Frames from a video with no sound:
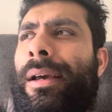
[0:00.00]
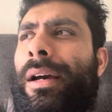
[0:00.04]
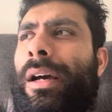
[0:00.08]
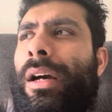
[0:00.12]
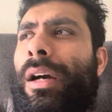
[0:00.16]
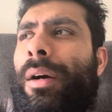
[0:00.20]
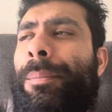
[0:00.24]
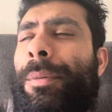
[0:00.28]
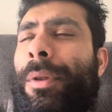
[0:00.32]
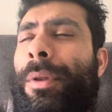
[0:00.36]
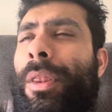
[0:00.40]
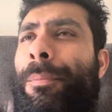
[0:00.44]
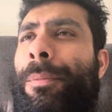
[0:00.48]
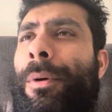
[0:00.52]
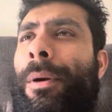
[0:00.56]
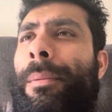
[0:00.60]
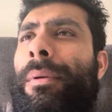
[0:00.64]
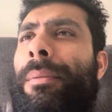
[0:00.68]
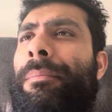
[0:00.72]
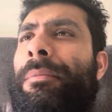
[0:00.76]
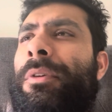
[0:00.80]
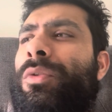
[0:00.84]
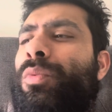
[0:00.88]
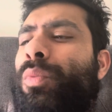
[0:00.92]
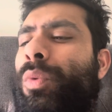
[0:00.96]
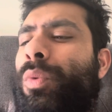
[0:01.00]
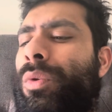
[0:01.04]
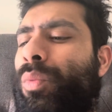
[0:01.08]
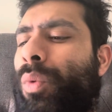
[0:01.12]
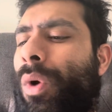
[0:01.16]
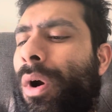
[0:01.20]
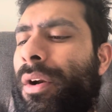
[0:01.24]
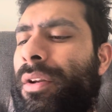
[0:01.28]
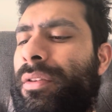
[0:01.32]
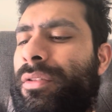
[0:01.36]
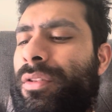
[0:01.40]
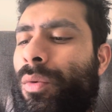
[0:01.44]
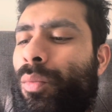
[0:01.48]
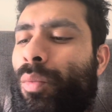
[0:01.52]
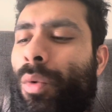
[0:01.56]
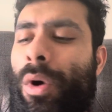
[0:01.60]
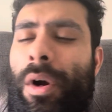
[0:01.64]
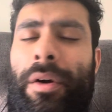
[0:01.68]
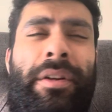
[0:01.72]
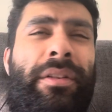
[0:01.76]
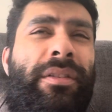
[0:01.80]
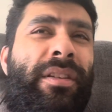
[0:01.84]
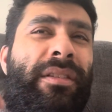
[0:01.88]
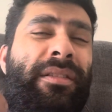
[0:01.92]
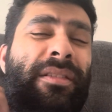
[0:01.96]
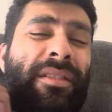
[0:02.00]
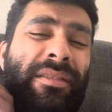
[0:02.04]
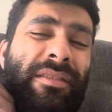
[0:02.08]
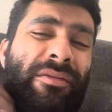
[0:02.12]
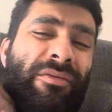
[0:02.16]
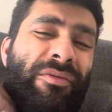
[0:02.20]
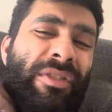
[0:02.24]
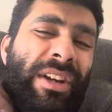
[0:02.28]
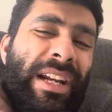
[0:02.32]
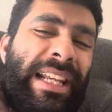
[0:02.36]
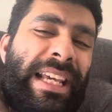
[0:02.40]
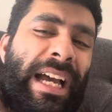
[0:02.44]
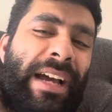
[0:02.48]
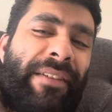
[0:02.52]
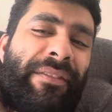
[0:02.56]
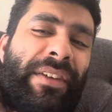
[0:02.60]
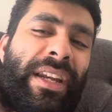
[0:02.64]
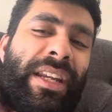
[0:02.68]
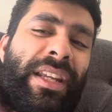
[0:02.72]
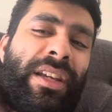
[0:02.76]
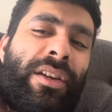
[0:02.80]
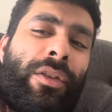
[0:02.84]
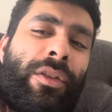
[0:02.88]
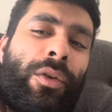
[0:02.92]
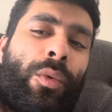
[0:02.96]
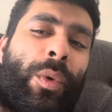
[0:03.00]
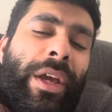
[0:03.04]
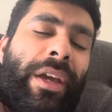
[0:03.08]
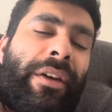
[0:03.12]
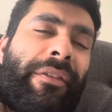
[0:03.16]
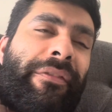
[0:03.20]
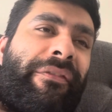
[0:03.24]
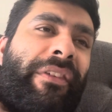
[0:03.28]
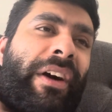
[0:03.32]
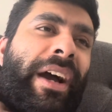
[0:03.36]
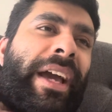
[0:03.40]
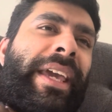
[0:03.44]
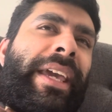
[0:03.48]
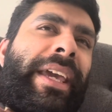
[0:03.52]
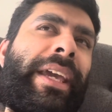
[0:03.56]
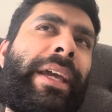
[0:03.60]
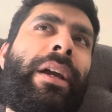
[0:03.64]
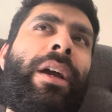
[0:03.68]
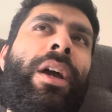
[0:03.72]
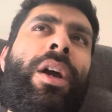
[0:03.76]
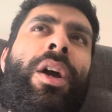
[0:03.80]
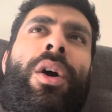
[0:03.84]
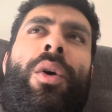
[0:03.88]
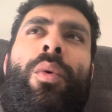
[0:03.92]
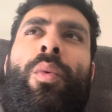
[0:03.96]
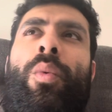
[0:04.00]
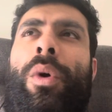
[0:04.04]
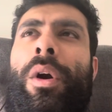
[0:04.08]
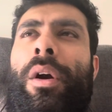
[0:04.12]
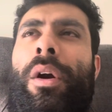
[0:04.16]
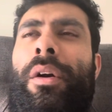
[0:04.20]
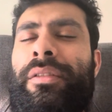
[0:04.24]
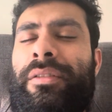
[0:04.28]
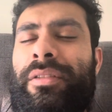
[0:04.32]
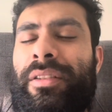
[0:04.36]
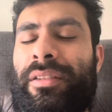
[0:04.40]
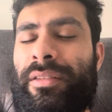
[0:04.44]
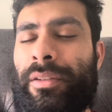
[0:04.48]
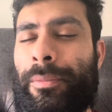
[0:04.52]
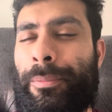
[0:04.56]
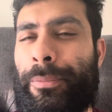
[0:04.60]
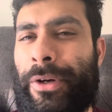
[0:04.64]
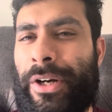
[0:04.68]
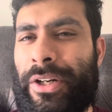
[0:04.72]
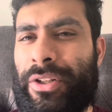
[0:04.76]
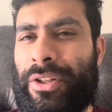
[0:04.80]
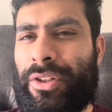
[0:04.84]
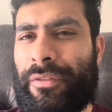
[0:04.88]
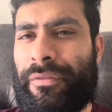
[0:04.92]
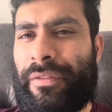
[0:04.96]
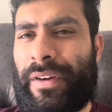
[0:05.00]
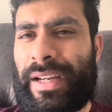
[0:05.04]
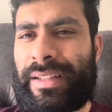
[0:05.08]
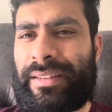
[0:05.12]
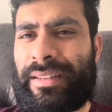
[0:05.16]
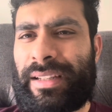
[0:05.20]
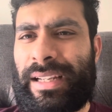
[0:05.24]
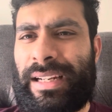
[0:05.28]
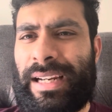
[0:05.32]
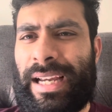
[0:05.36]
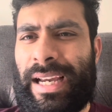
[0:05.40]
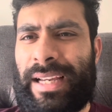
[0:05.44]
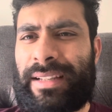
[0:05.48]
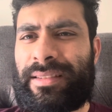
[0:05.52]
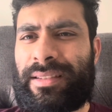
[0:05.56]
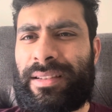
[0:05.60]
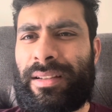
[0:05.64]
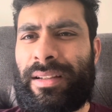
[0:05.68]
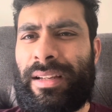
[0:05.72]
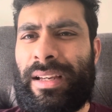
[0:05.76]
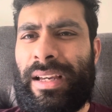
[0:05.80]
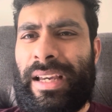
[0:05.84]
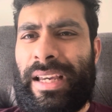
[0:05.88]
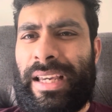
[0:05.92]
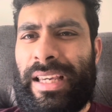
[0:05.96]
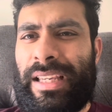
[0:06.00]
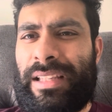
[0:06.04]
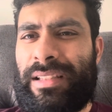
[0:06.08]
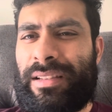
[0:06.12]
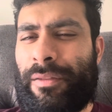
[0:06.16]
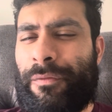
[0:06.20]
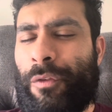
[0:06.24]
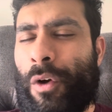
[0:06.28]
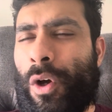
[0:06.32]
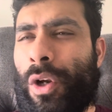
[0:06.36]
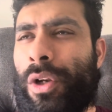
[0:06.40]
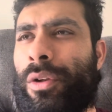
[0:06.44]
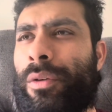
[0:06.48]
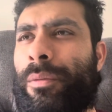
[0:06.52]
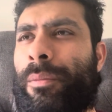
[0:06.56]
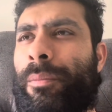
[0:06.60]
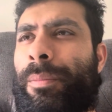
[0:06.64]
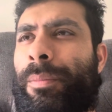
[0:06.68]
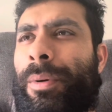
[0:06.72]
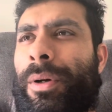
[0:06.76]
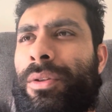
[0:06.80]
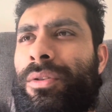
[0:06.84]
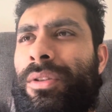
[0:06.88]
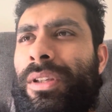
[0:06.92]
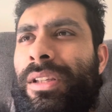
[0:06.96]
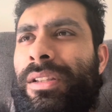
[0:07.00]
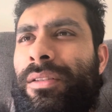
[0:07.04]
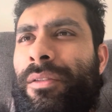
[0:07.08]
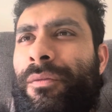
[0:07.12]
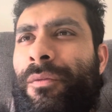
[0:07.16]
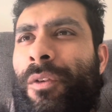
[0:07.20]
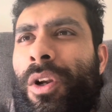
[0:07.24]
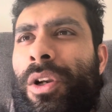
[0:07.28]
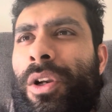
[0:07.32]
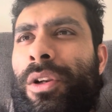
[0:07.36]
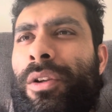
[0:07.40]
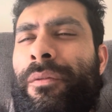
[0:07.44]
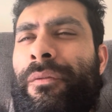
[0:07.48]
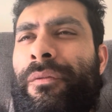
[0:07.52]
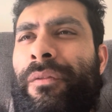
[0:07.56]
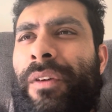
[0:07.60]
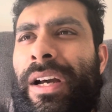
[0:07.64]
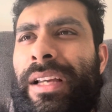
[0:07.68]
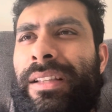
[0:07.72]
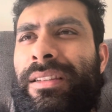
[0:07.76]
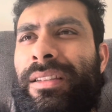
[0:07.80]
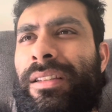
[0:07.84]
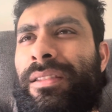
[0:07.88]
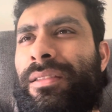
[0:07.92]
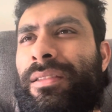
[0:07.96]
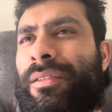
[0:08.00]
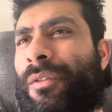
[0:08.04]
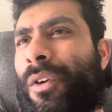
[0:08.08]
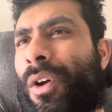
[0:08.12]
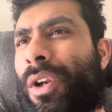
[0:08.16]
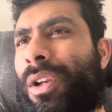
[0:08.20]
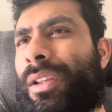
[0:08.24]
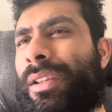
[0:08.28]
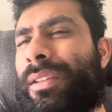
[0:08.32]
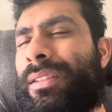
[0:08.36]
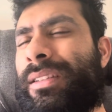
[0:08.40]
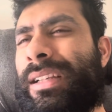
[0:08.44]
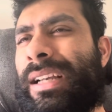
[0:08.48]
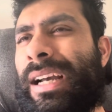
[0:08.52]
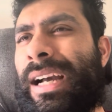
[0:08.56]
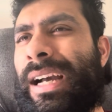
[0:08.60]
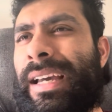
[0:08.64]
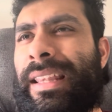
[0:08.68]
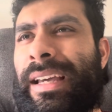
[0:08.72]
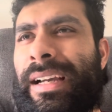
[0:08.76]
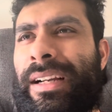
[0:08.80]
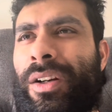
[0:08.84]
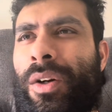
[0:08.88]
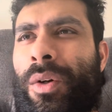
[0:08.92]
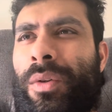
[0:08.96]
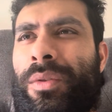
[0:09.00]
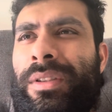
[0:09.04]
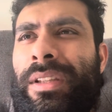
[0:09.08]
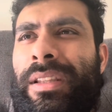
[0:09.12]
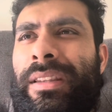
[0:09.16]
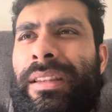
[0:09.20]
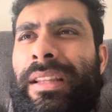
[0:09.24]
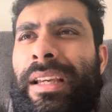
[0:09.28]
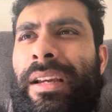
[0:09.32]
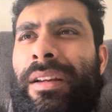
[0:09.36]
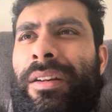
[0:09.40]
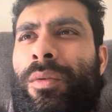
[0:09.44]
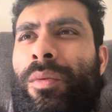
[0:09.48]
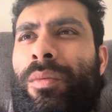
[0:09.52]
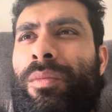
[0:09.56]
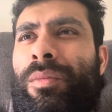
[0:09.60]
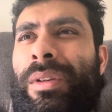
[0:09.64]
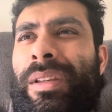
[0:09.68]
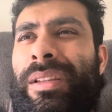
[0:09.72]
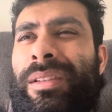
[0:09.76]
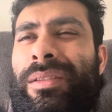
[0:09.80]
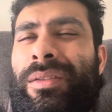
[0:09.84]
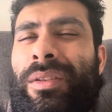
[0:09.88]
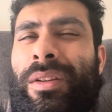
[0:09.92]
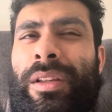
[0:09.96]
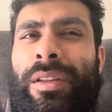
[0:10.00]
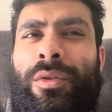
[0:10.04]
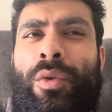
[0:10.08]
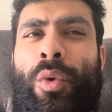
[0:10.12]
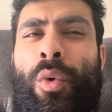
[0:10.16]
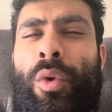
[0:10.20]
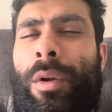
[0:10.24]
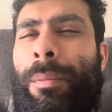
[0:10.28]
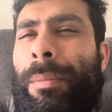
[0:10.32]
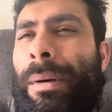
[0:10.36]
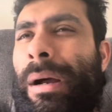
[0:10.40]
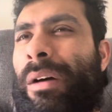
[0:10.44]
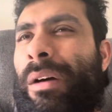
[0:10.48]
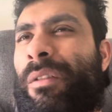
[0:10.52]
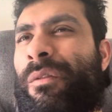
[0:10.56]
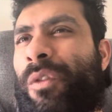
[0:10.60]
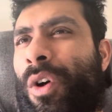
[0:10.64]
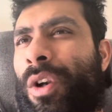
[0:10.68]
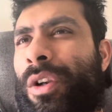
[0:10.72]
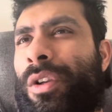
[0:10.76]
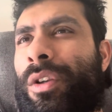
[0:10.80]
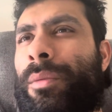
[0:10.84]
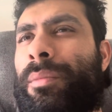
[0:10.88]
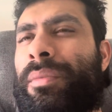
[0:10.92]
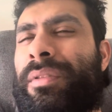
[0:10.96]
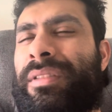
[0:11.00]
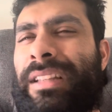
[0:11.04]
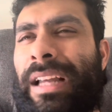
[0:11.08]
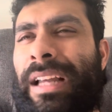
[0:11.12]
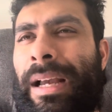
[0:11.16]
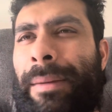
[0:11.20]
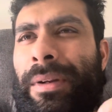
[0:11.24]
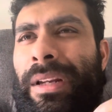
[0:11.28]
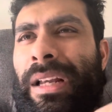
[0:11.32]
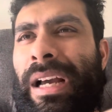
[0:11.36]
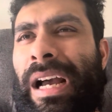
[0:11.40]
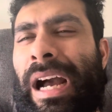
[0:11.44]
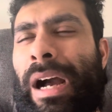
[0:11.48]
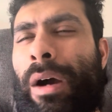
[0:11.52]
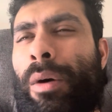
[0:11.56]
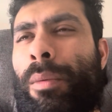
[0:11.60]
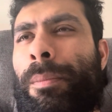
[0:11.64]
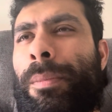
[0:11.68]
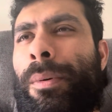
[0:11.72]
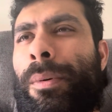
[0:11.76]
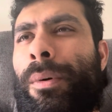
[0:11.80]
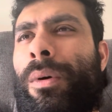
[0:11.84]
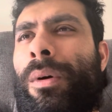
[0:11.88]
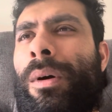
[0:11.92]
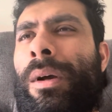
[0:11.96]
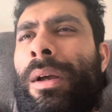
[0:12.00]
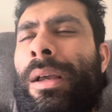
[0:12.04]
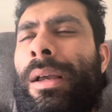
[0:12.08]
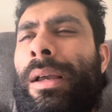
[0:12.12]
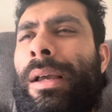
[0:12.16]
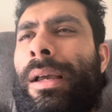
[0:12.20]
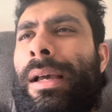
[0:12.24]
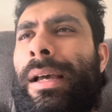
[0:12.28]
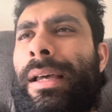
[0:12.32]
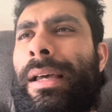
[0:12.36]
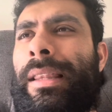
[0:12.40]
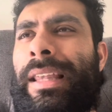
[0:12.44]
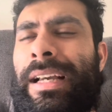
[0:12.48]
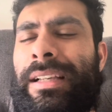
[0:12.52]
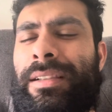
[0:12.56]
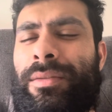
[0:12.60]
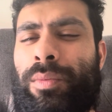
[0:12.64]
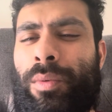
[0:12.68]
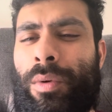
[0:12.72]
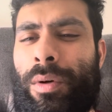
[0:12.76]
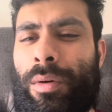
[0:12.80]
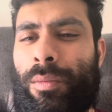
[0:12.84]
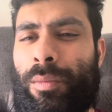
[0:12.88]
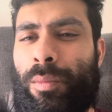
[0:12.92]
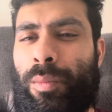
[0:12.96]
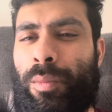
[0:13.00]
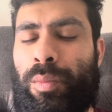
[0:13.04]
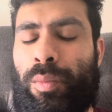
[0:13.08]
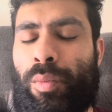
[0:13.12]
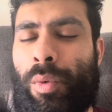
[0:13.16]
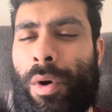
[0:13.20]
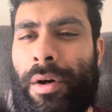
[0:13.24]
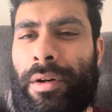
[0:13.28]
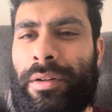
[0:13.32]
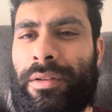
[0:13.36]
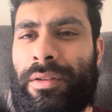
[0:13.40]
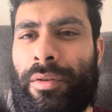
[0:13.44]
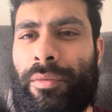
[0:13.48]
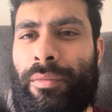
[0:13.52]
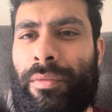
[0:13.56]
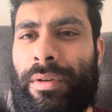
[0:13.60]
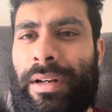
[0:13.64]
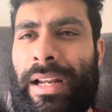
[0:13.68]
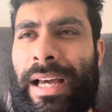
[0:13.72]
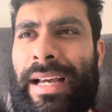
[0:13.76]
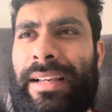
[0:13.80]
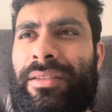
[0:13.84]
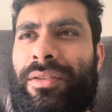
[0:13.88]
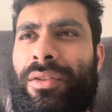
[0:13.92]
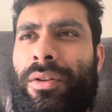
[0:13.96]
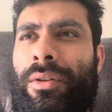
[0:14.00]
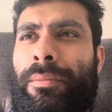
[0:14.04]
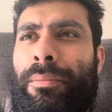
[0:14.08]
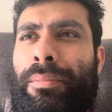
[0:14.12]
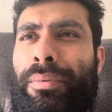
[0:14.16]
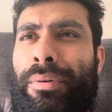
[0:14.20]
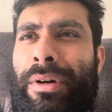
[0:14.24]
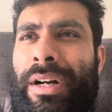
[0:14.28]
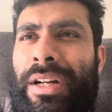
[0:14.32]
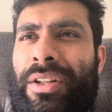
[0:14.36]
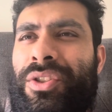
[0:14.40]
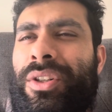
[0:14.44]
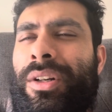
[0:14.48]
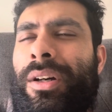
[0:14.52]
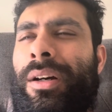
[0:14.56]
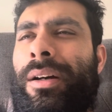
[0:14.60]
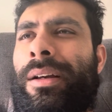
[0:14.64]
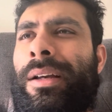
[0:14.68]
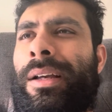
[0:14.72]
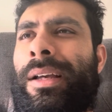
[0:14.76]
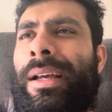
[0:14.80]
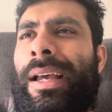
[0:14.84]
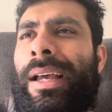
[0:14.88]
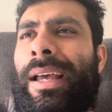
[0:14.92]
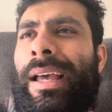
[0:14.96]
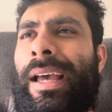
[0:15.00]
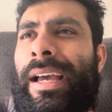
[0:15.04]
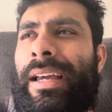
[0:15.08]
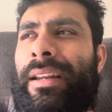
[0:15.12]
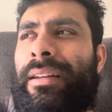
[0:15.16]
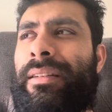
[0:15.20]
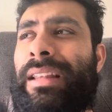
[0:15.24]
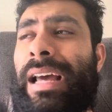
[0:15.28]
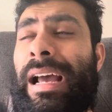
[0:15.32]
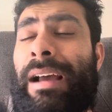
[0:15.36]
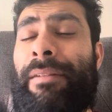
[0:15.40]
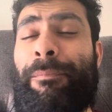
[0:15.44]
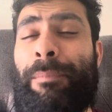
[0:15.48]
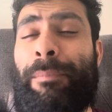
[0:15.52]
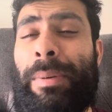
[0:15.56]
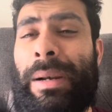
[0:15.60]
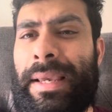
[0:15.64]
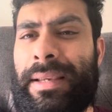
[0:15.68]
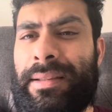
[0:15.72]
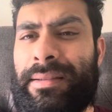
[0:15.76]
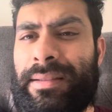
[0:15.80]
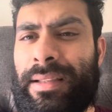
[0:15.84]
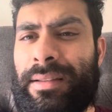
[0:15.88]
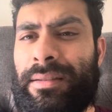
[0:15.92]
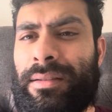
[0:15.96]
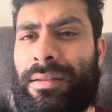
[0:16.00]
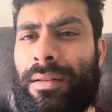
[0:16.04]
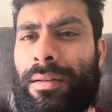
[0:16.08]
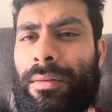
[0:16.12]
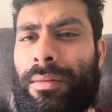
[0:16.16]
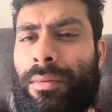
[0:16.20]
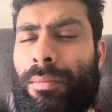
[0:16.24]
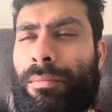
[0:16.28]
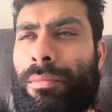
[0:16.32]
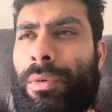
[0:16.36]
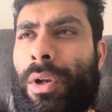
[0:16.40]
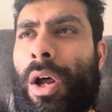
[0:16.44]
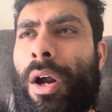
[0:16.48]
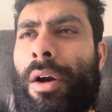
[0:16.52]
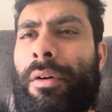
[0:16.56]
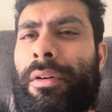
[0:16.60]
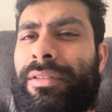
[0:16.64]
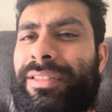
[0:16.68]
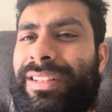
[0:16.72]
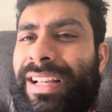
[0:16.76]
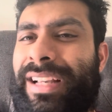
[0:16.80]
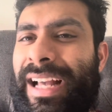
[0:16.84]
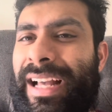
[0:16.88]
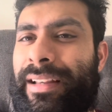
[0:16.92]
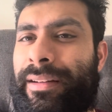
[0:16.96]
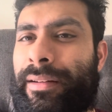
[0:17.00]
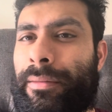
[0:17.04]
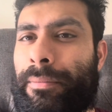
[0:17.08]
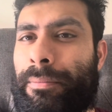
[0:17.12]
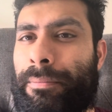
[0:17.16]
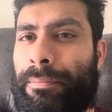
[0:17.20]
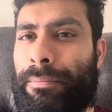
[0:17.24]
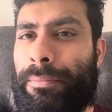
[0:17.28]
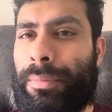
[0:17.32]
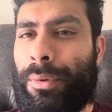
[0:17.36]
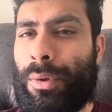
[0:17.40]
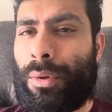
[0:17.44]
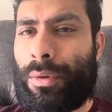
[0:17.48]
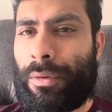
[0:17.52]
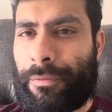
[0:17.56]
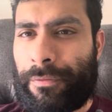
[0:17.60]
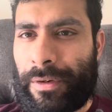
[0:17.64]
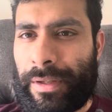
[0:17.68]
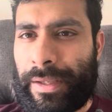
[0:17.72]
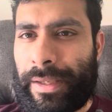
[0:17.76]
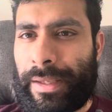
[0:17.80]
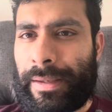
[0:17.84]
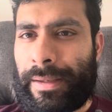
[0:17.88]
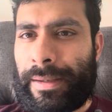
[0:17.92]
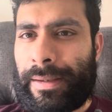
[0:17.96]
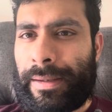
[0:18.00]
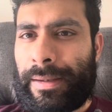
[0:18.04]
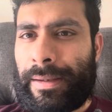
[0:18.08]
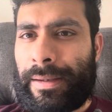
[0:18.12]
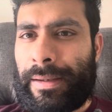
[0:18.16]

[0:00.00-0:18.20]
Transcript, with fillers: Uh, but the problem is with Warrington, Warrington doesn't really have any other way of fighting. Warrington's a pressure fighter. He likes to, he's a volume punt. He's a volume fighter. He's a vol, he's a guy that goes in there and he's, he's all about volume, stamina, output. That's what Warrington relies on, pressure. And that plays into Lara's hand beautifully.